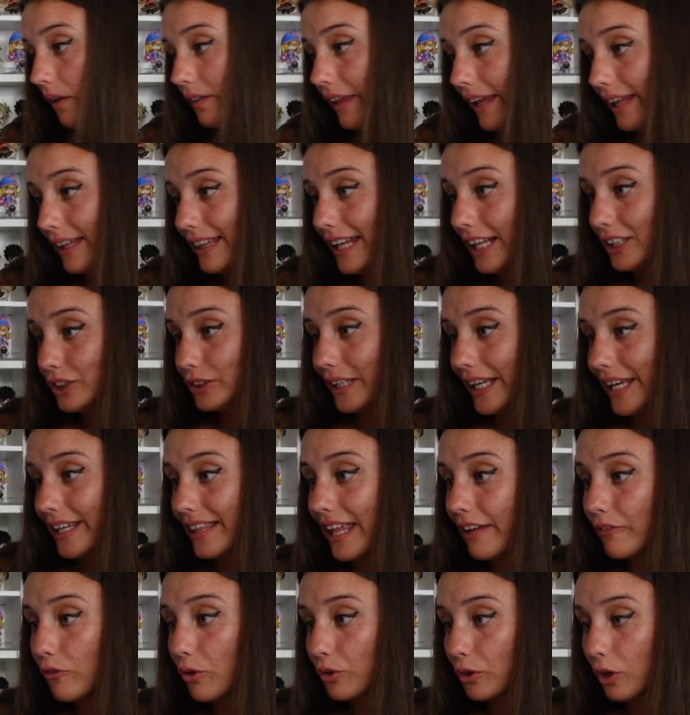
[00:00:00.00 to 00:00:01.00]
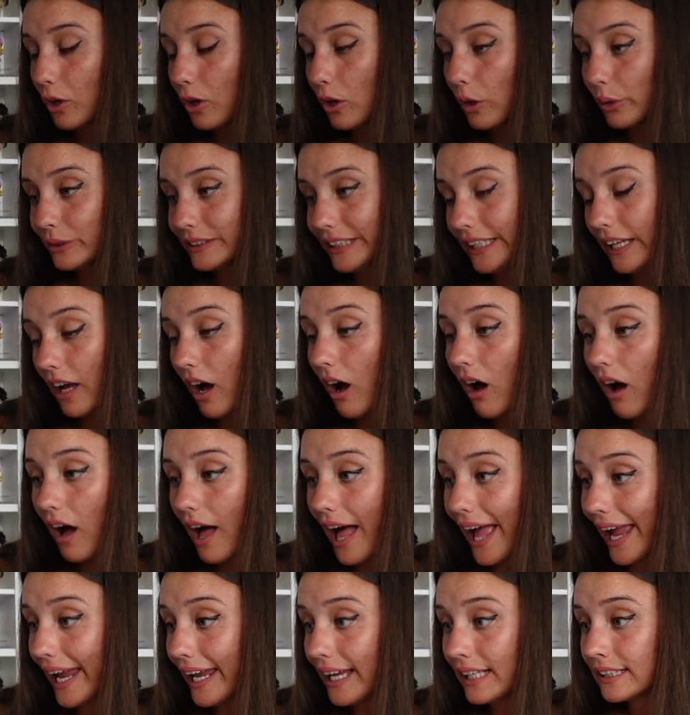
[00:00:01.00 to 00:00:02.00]
the, literally, they've got the glossy
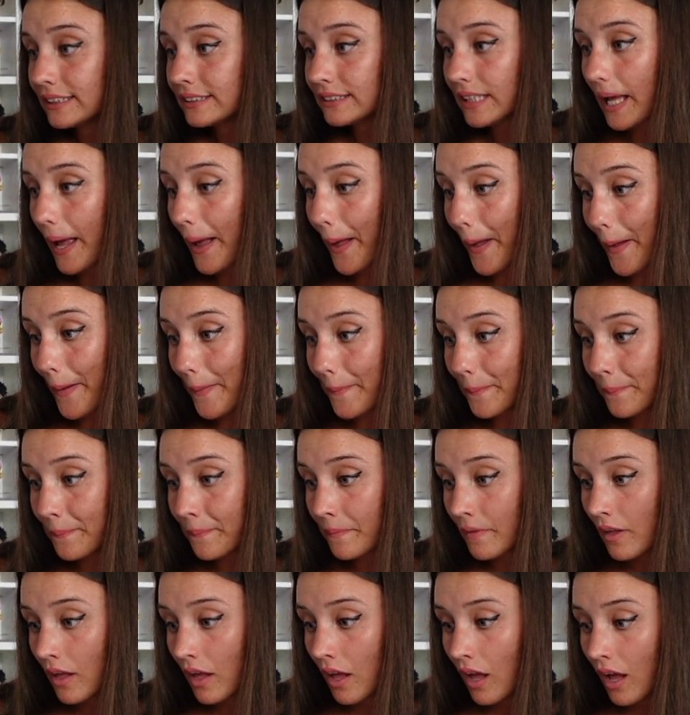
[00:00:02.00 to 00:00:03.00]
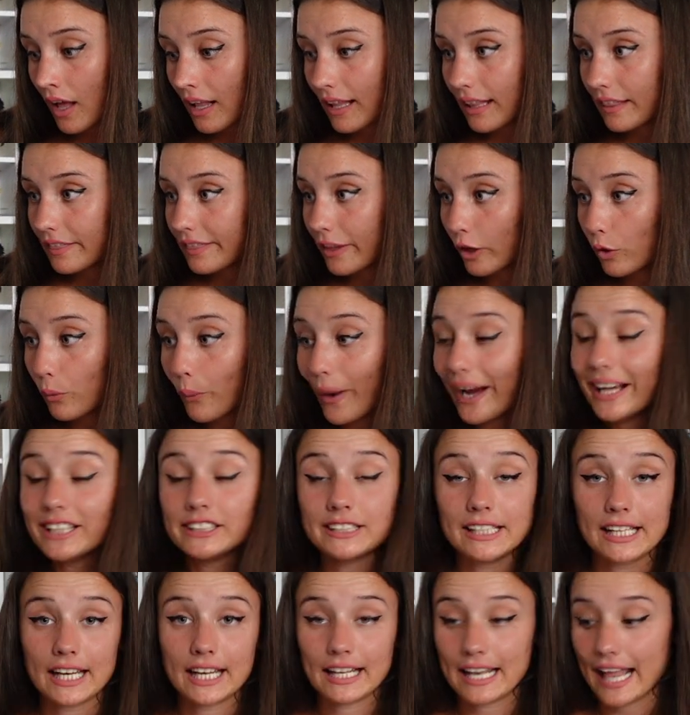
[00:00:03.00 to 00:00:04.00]
eyes. Um, the
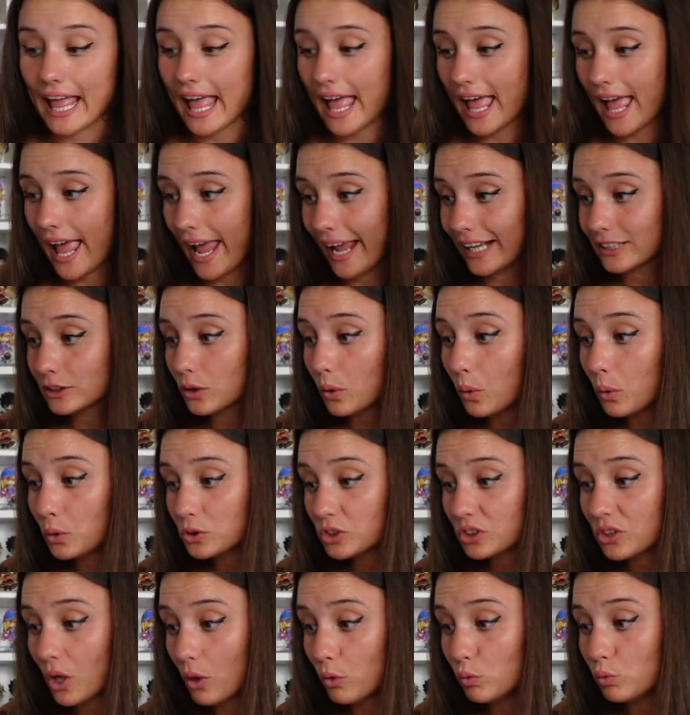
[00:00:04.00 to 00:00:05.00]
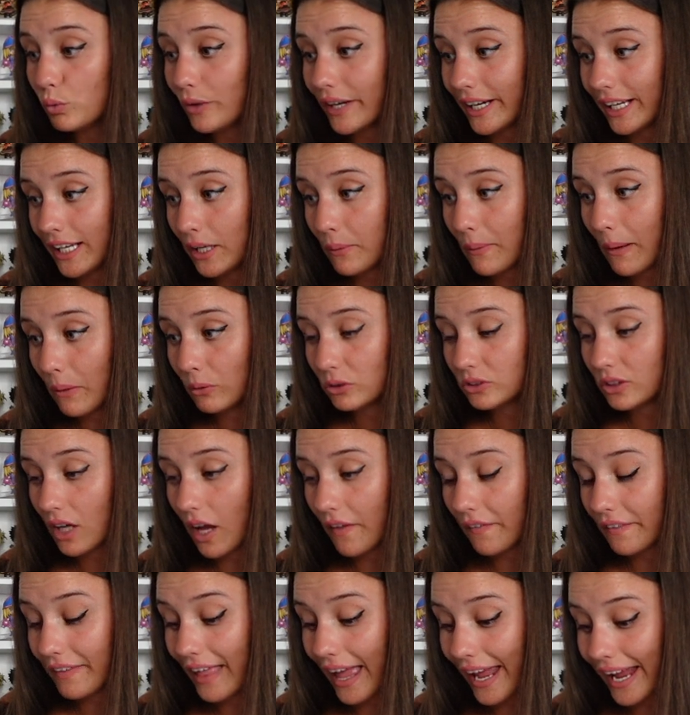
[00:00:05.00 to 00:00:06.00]
gradient in the hair is also really well
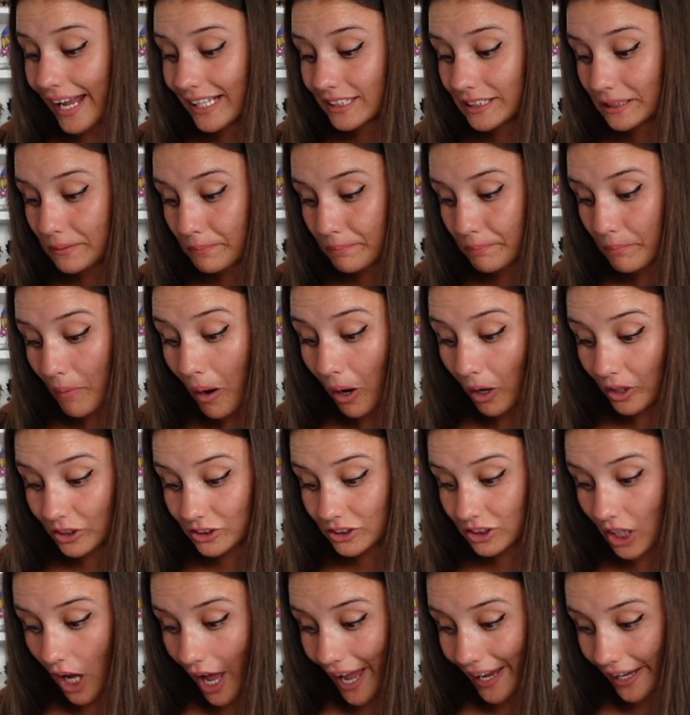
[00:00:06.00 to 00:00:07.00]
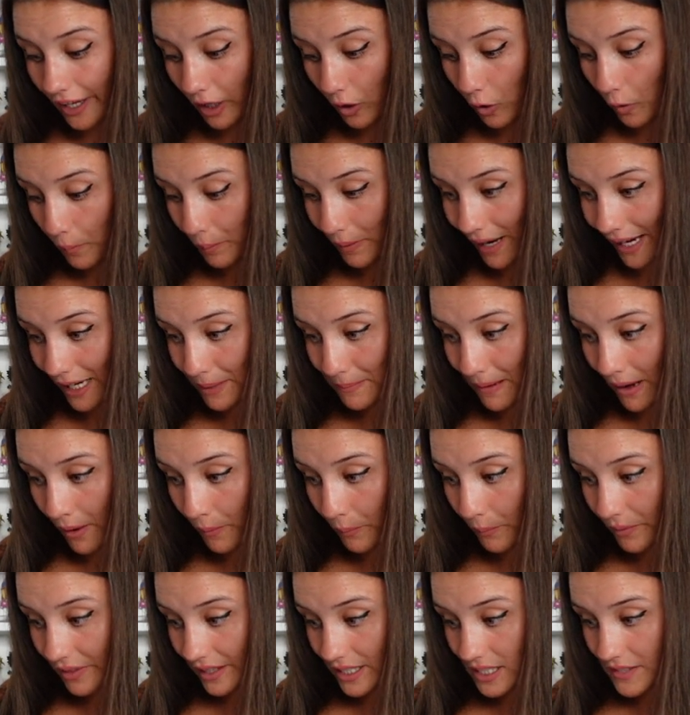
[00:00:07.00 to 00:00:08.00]
done. There isn't much that I can complain about
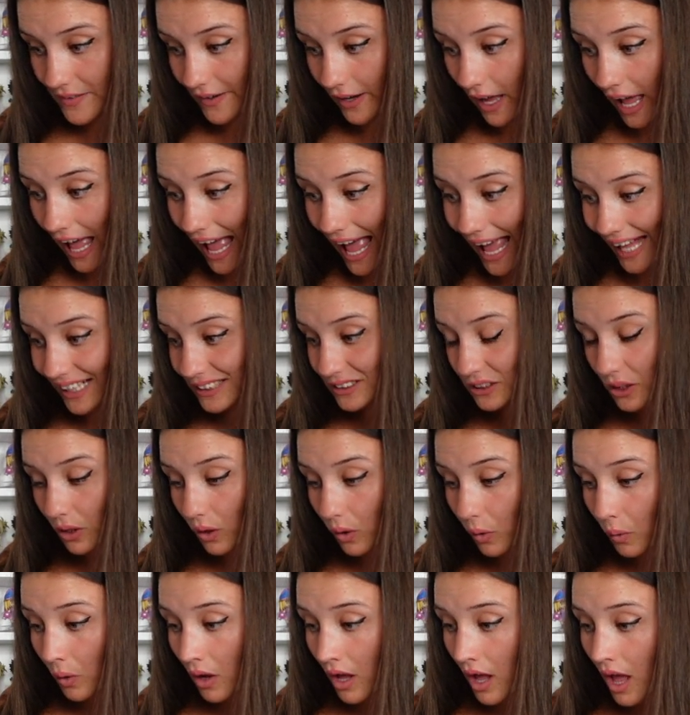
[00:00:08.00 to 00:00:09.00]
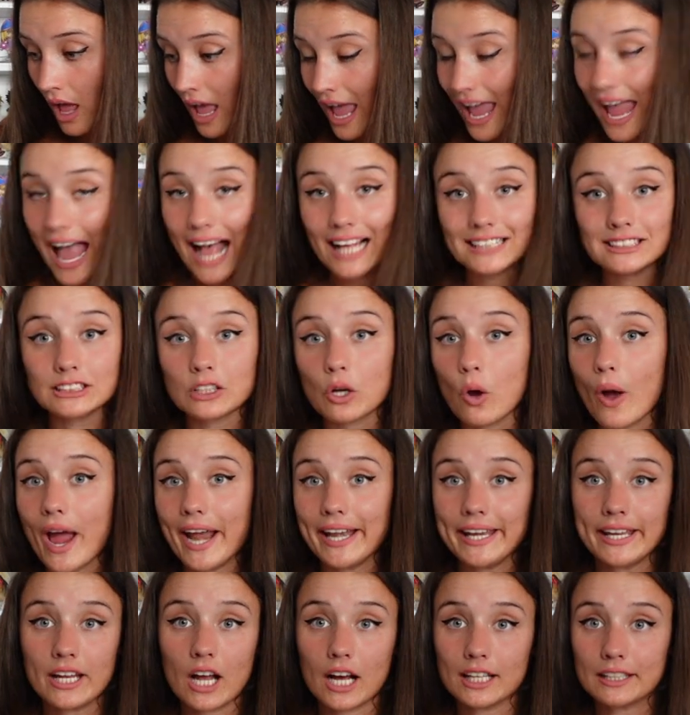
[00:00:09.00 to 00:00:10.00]
with this figure at all. Hasn't got
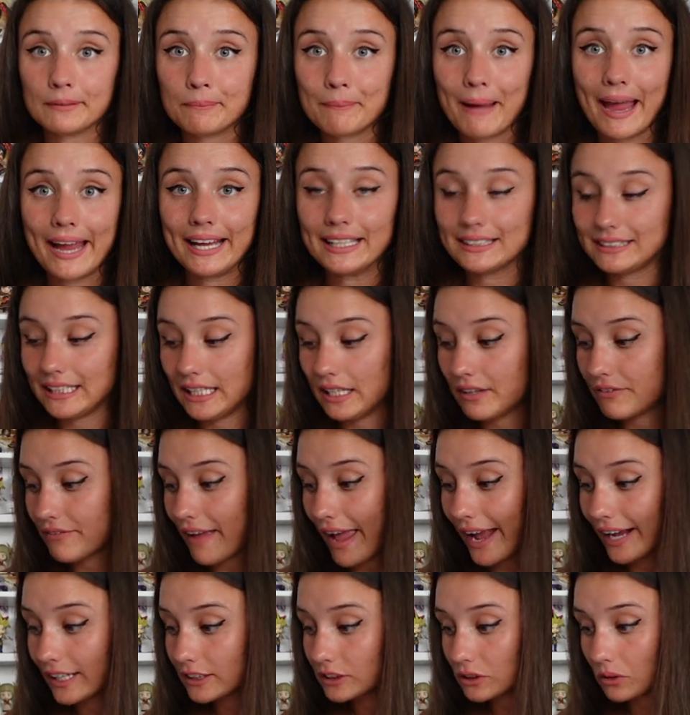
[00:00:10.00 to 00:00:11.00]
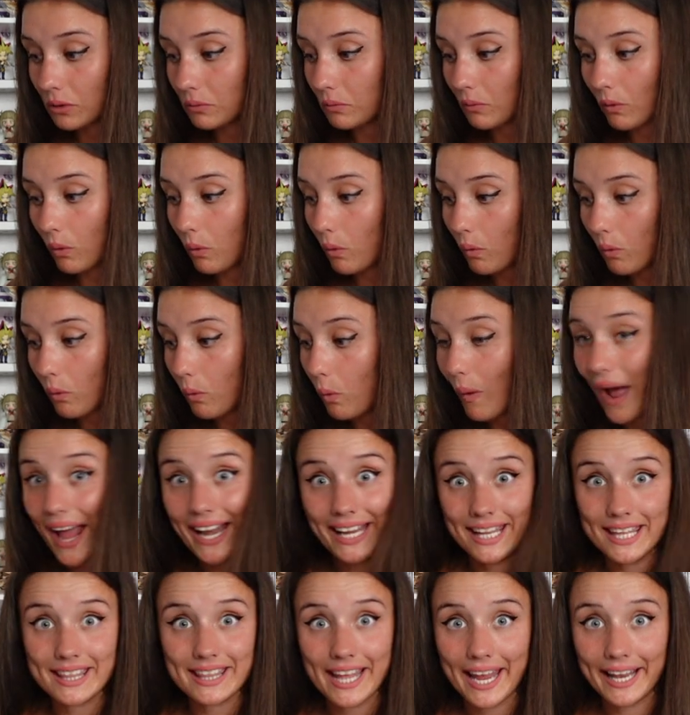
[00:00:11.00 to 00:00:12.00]
any kind of paint defects or
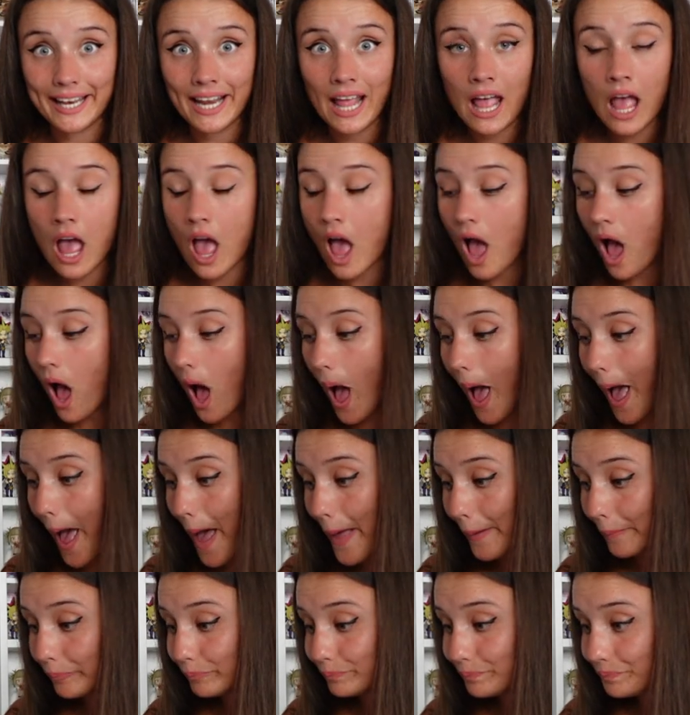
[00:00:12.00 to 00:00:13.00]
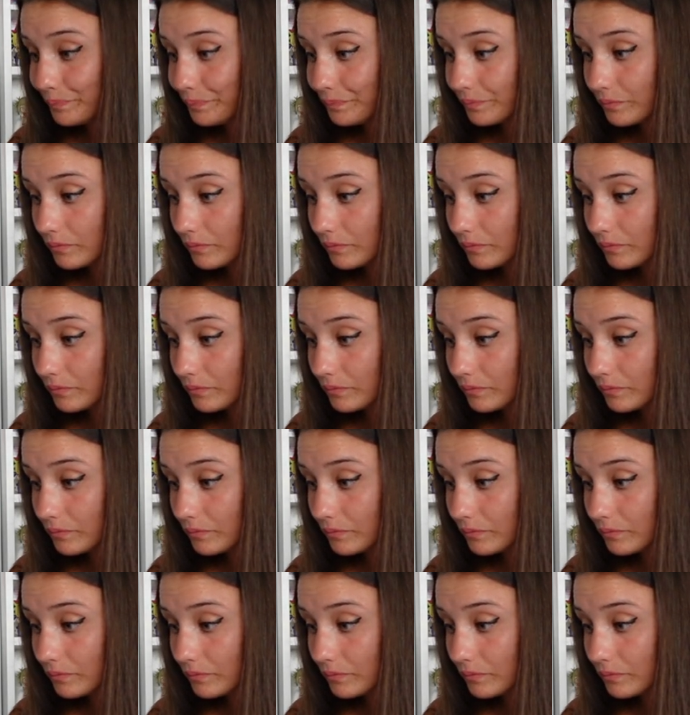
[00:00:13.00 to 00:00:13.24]
anything. Um,